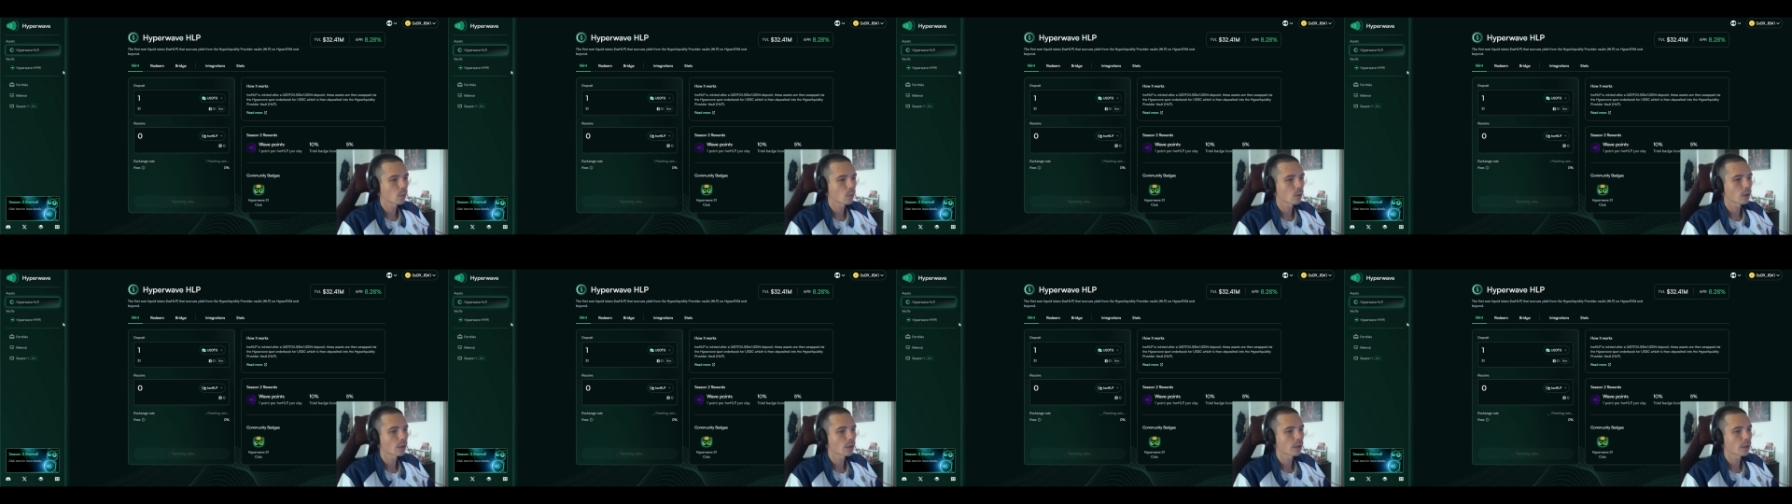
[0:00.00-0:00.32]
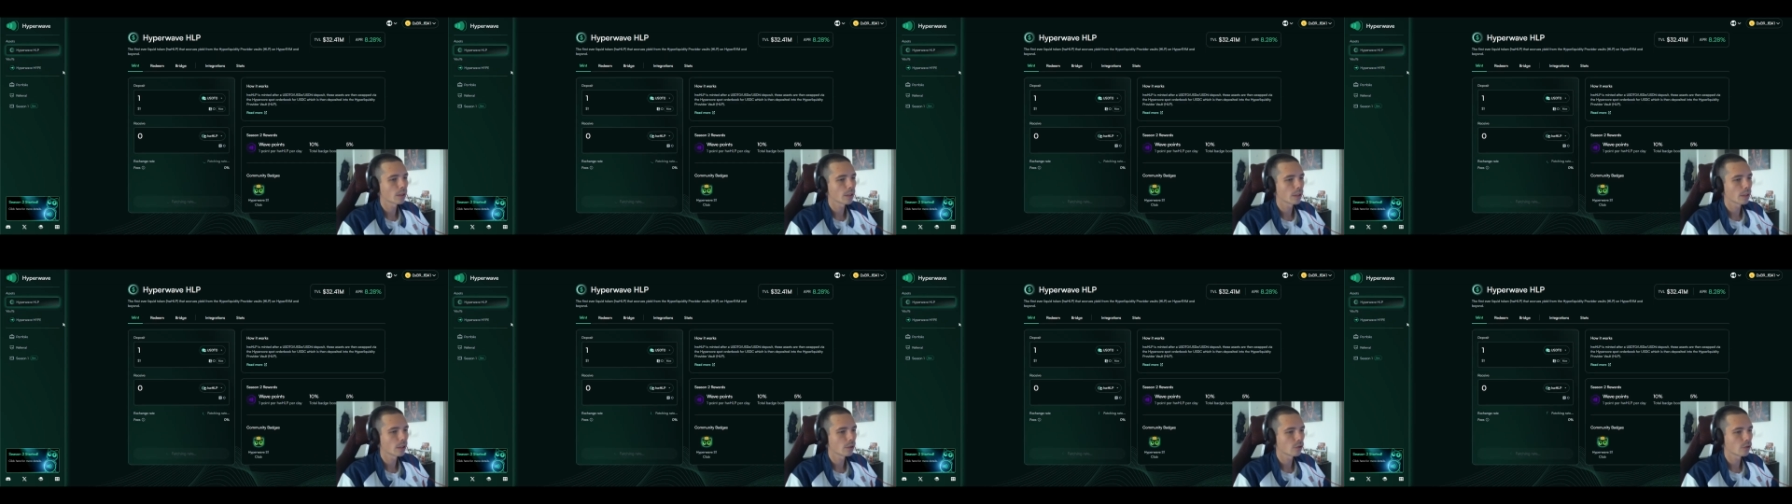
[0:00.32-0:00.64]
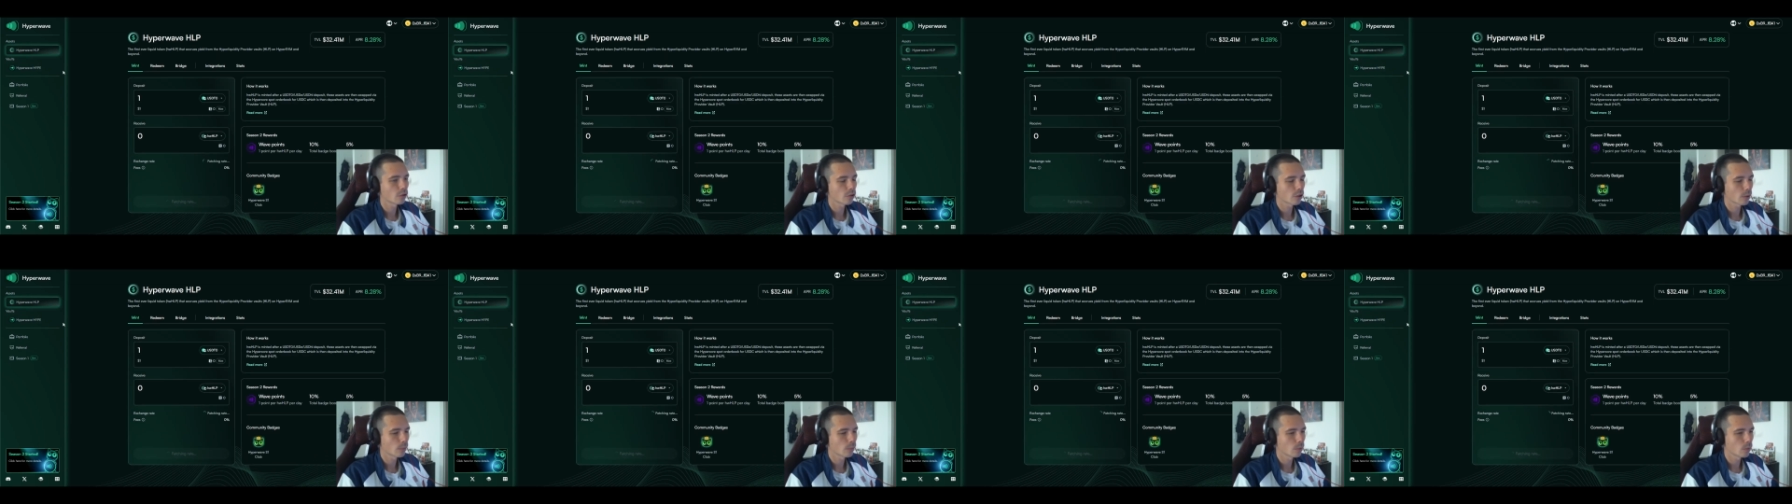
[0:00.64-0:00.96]
one
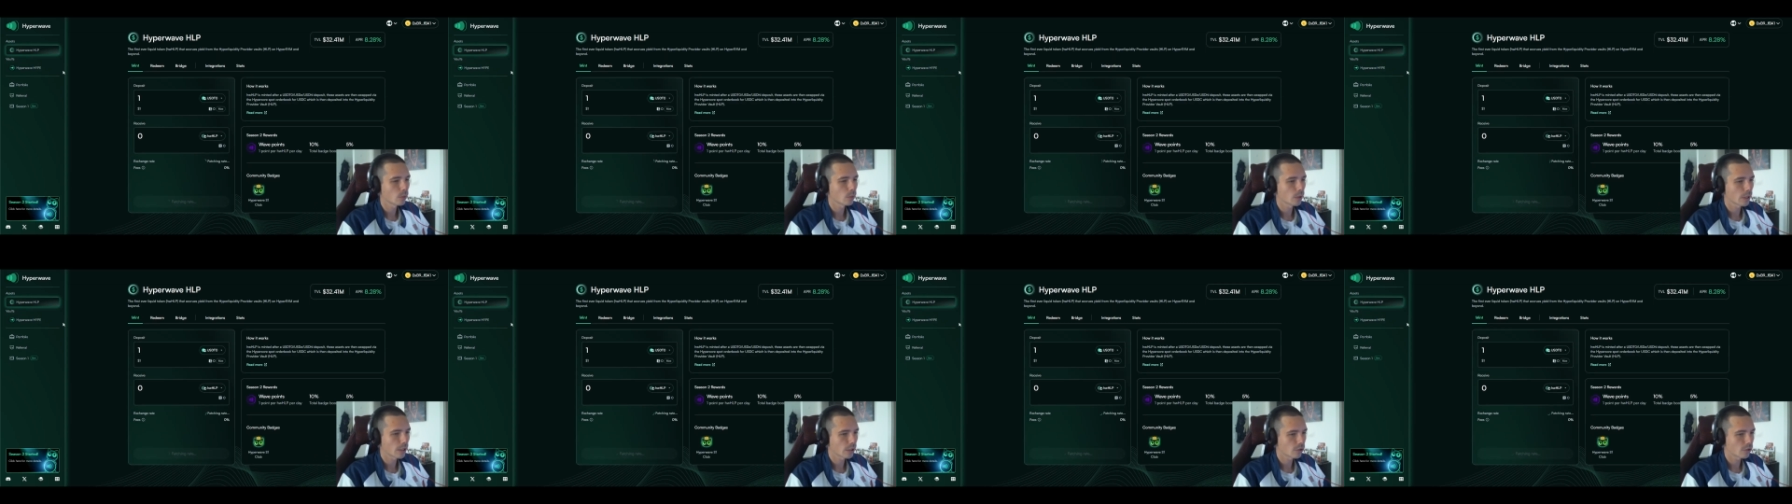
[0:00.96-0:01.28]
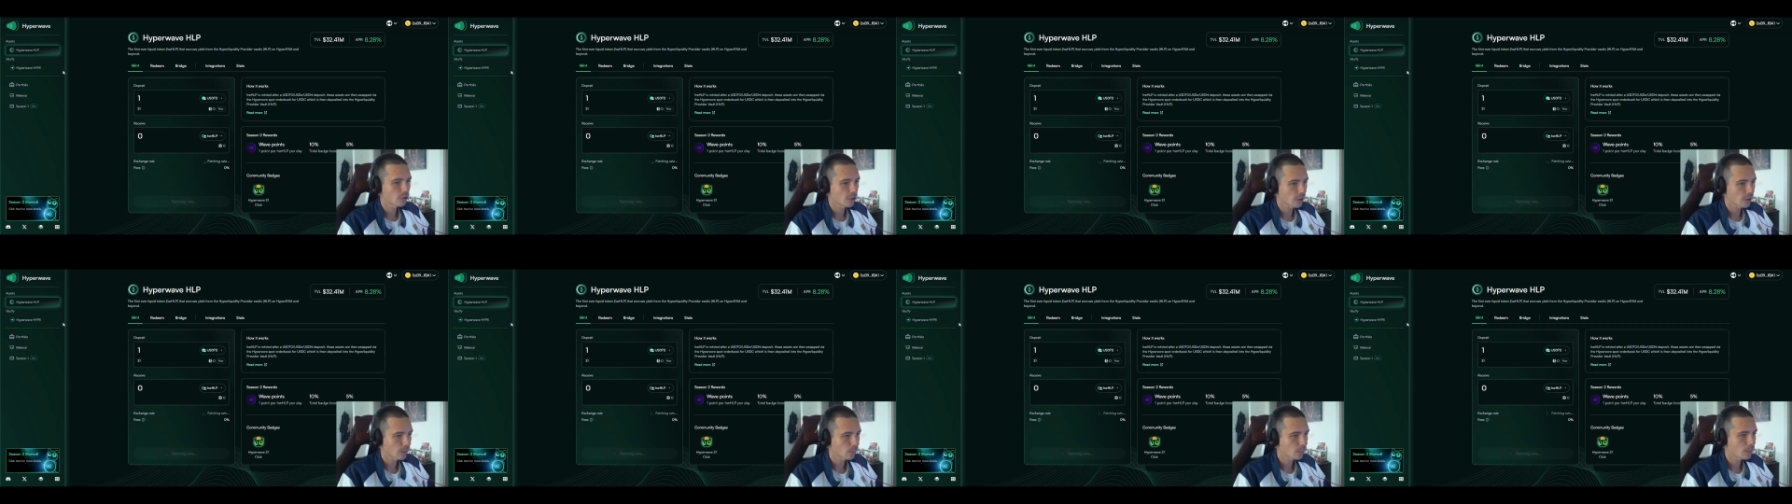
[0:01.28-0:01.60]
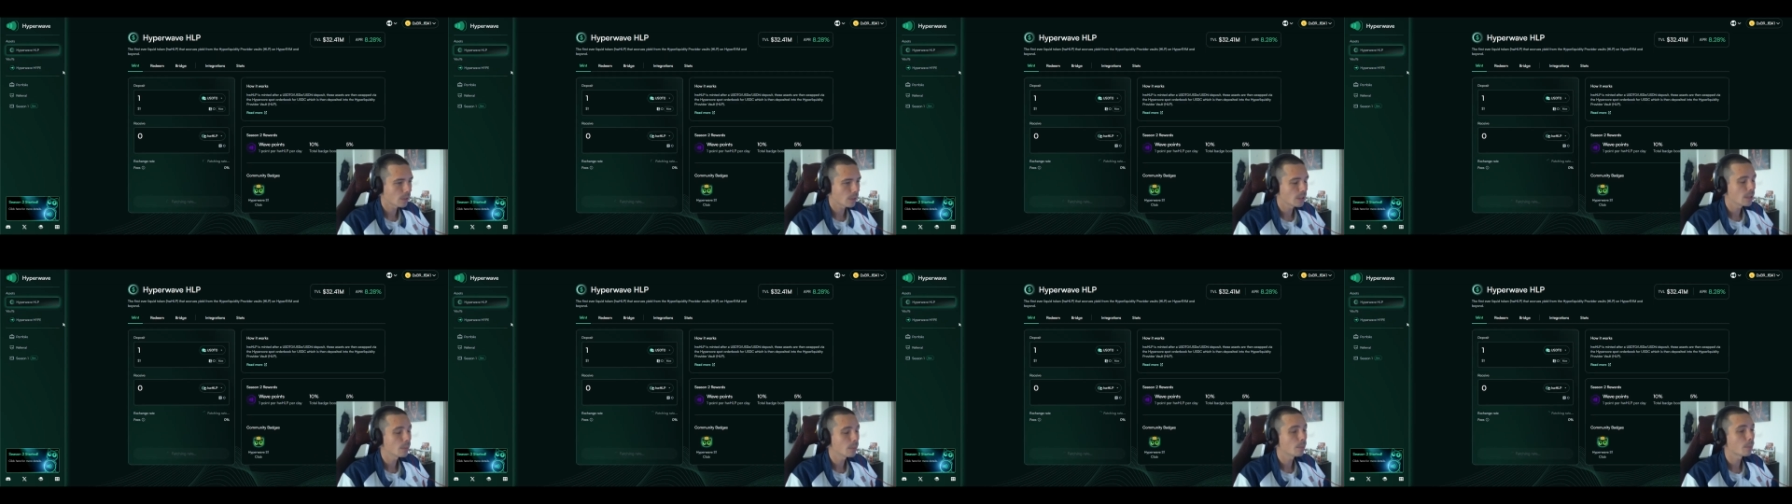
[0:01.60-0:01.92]
HW
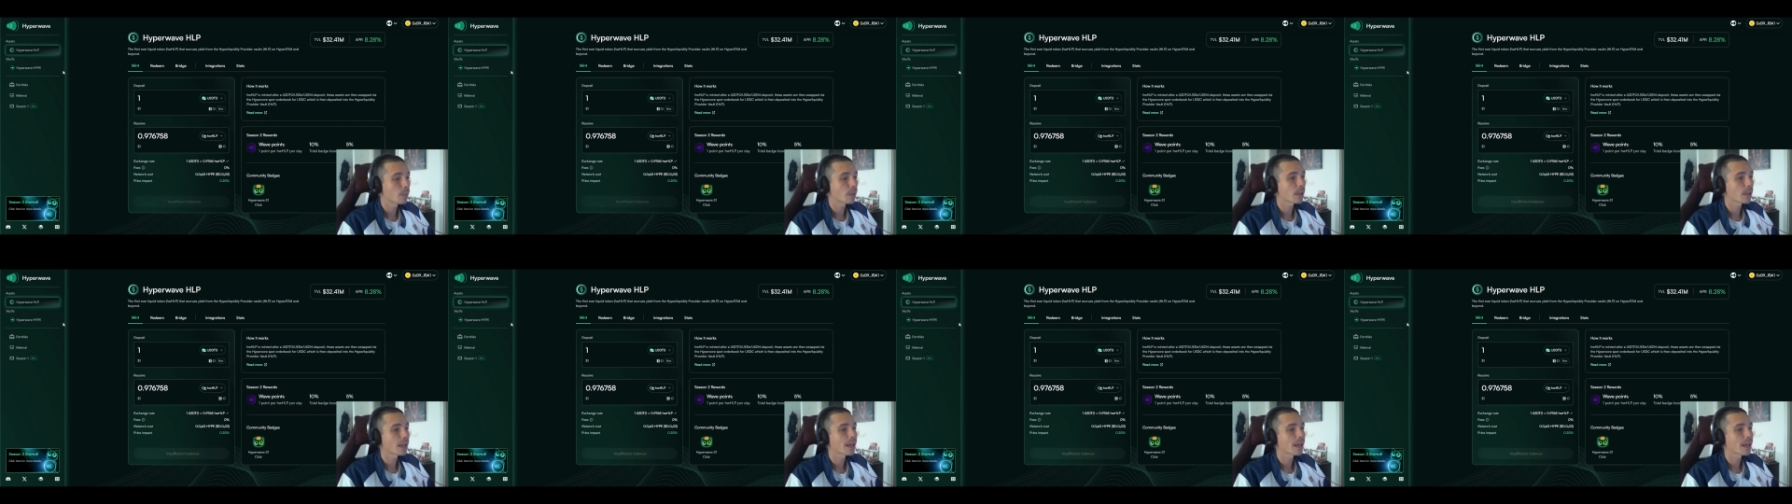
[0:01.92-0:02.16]
HLP